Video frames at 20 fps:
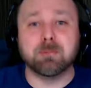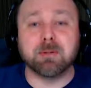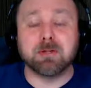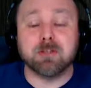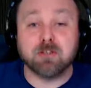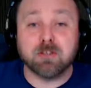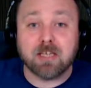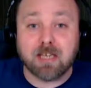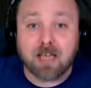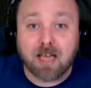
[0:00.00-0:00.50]
but
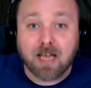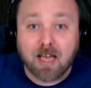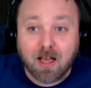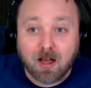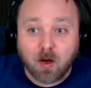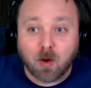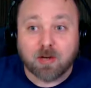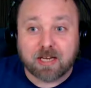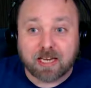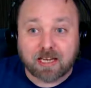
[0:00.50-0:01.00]

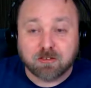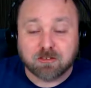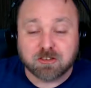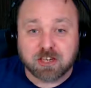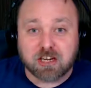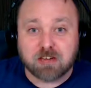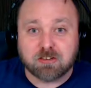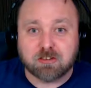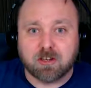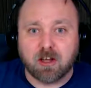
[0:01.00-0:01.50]
okay. So
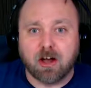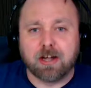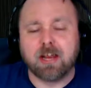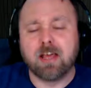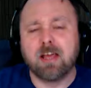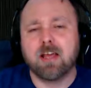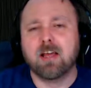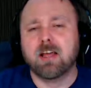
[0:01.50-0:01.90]
Jay's gone.